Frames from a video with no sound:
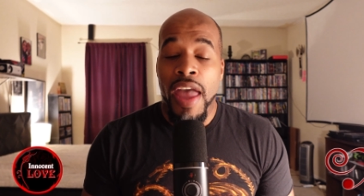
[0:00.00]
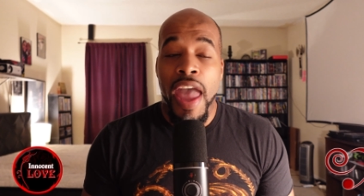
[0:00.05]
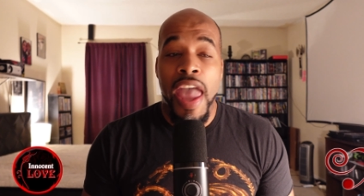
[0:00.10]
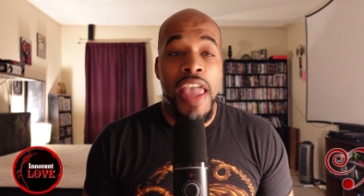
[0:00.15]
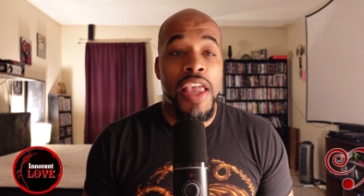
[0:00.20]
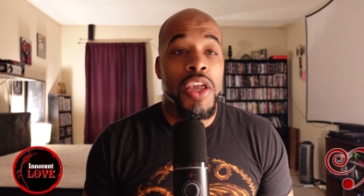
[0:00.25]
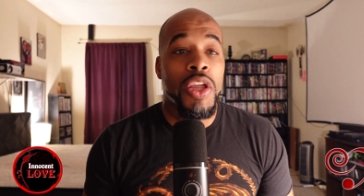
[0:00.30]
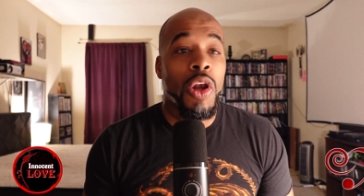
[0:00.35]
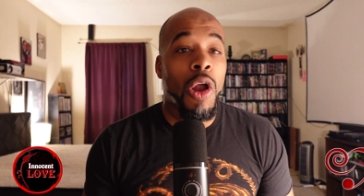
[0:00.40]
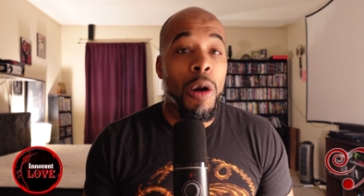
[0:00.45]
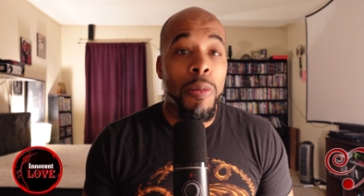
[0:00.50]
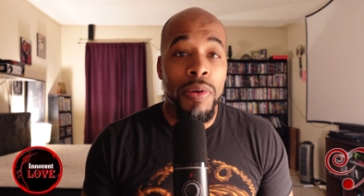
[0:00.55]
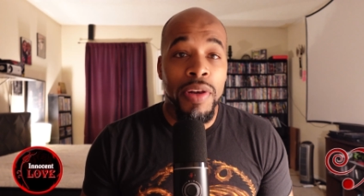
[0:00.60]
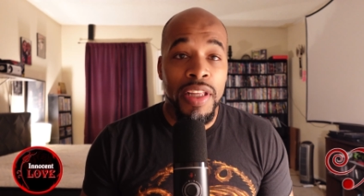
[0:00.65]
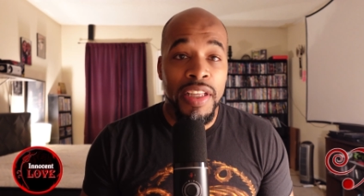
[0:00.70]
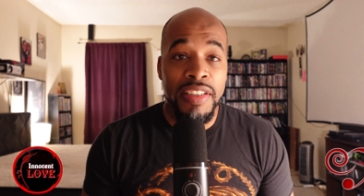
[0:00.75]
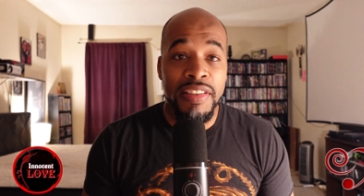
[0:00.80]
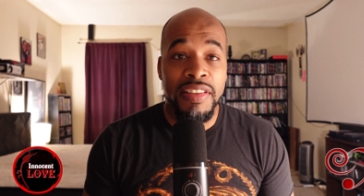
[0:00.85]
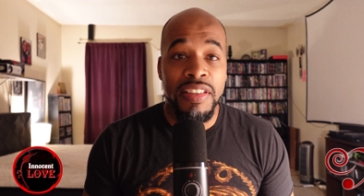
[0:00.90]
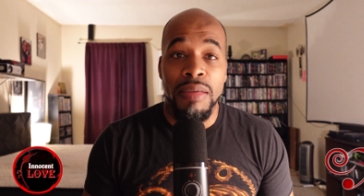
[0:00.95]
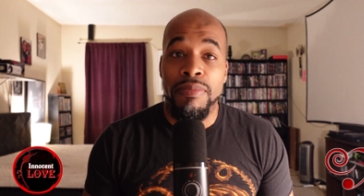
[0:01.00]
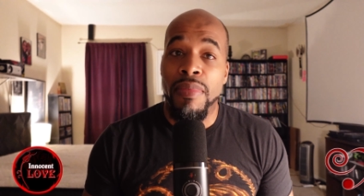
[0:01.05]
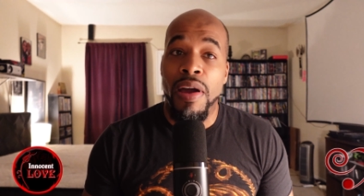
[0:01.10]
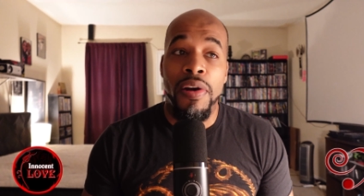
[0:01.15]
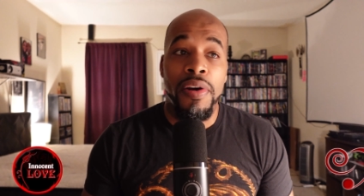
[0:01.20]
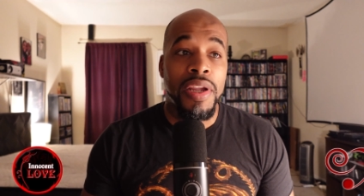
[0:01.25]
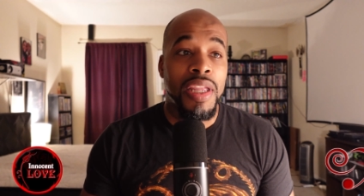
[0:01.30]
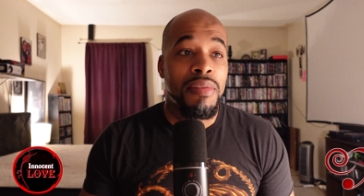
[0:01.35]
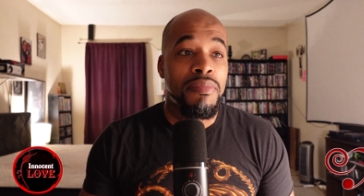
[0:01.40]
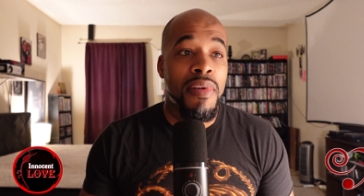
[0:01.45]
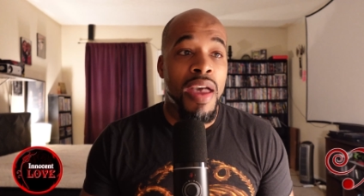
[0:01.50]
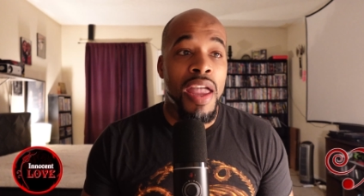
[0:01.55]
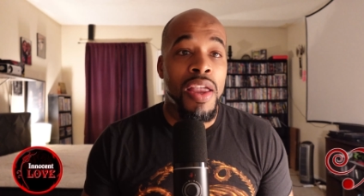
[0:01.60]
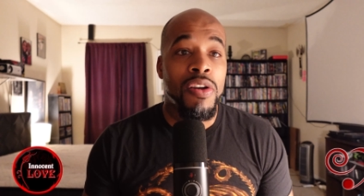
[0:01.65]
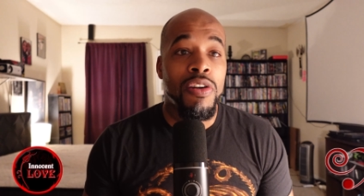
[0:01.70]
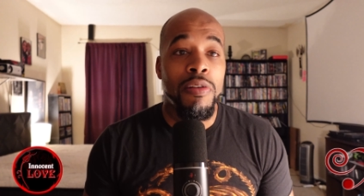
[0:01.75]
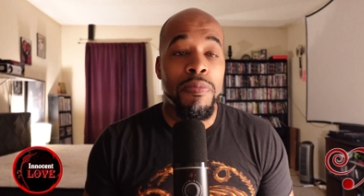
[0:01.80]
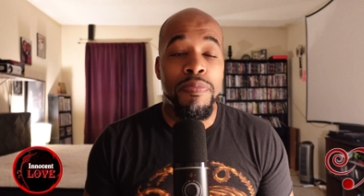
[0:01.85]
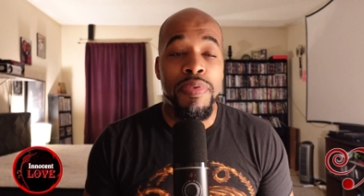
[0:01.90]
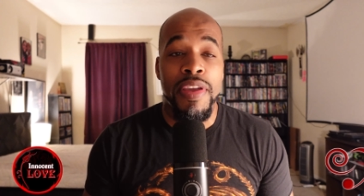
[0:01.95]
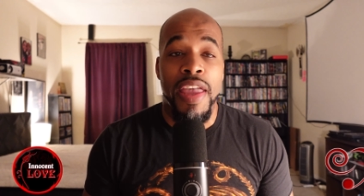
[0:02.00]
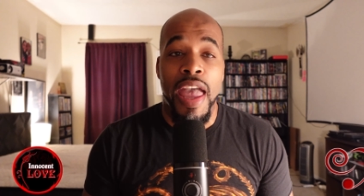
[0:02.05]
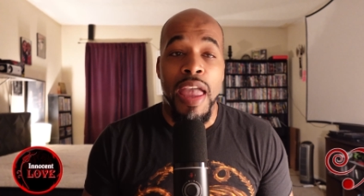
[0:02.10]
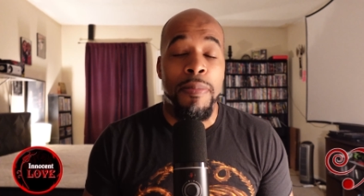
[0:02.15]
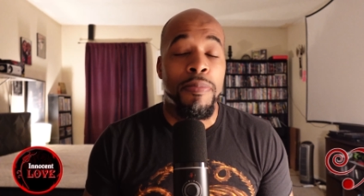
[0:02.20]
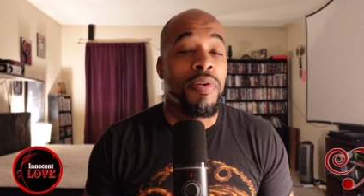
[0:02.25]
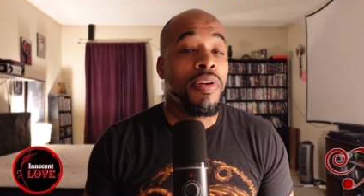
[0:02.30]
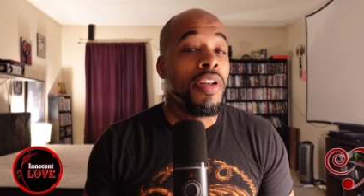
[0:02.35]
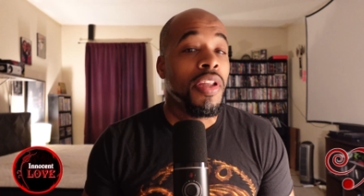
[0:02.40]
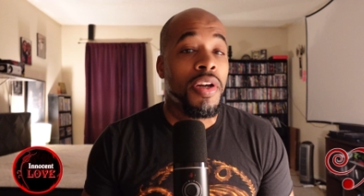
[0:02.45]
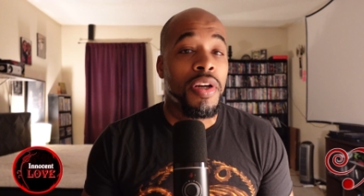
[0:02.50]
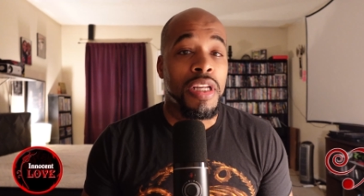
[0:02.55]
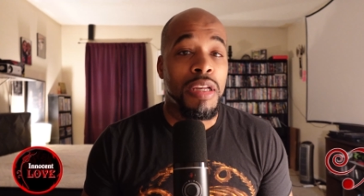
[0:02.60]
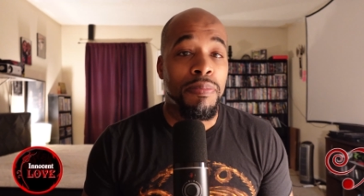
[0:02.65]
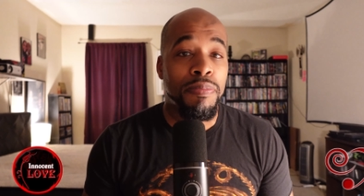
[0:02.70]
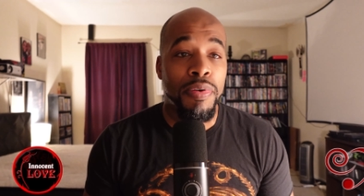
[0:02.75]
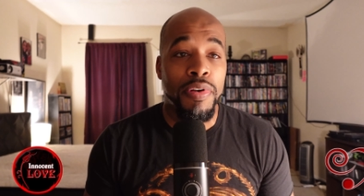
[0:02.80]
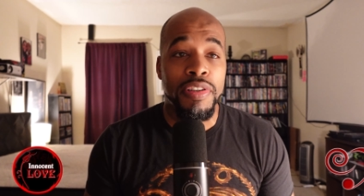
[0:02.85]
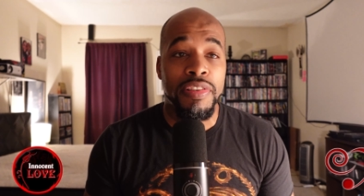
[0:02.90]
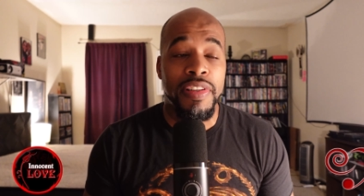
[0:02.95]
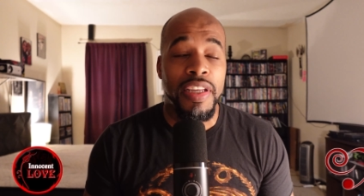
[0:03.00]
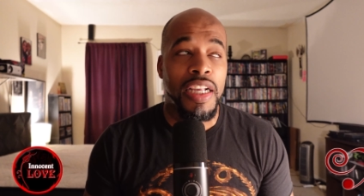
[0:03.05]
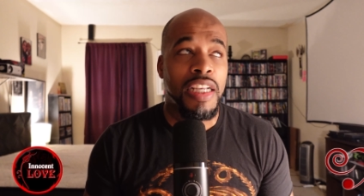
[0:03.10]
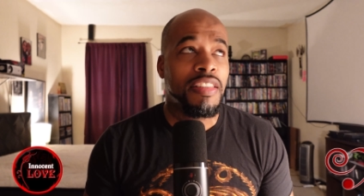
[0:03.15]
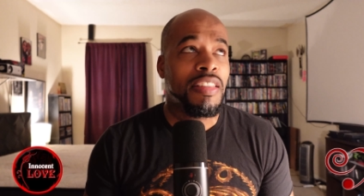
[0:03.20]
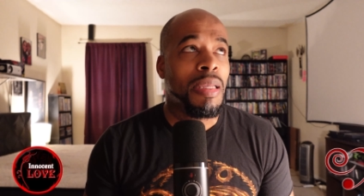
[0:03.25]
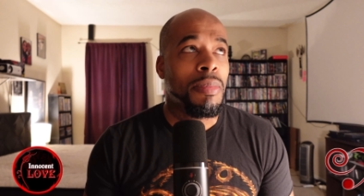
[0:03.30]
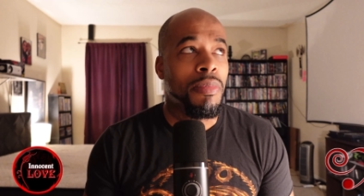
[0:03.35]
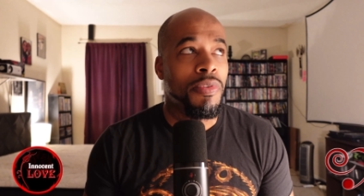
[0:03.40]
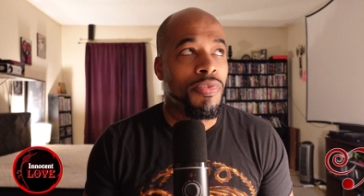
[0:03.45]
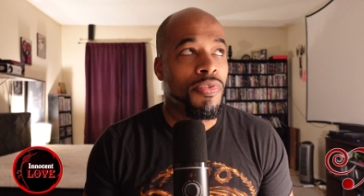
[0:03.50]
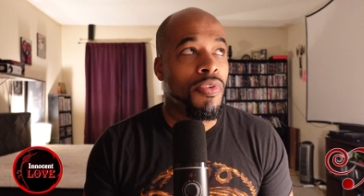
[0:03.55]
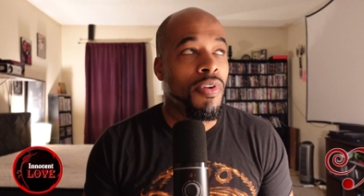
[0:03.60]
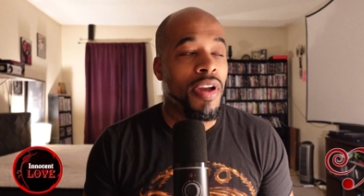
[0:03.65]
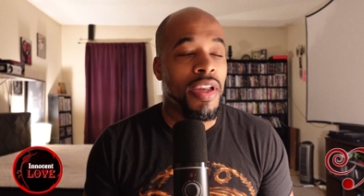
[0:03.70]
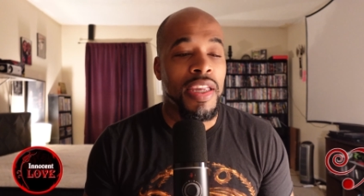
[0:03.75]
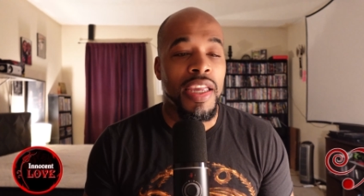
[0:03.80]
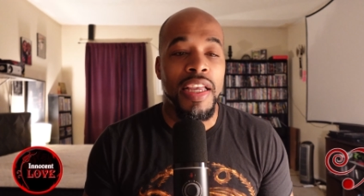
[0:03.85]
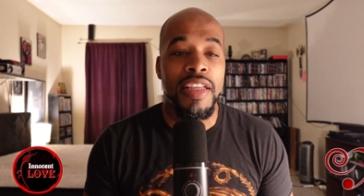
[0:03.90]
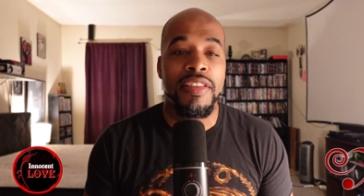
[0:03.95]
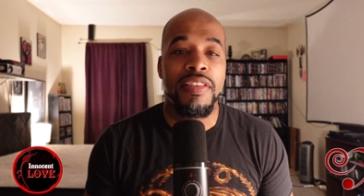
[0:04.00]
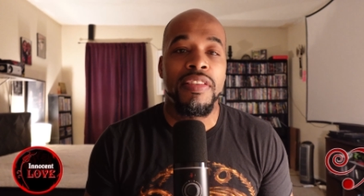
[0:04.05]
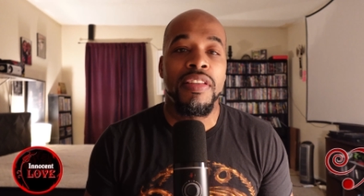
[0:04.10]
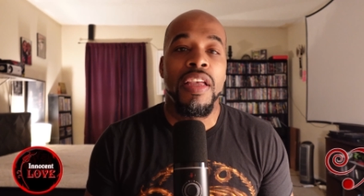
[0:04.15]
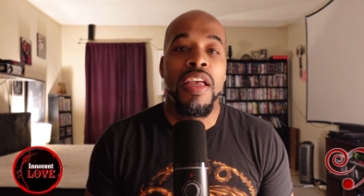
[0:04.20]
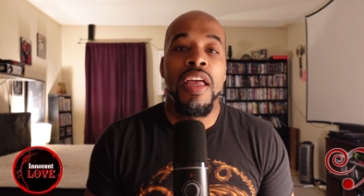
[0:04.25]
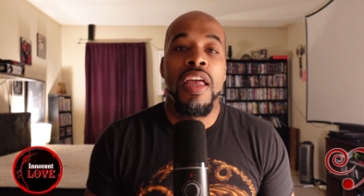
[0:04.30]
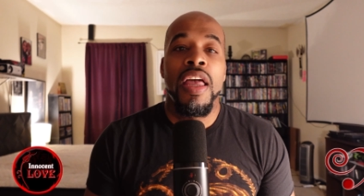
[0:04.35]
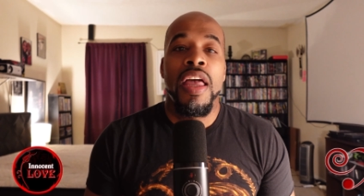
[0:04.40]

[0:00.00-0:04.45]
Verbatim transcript: a globalist. American man could be a political person, like I said before, I guess.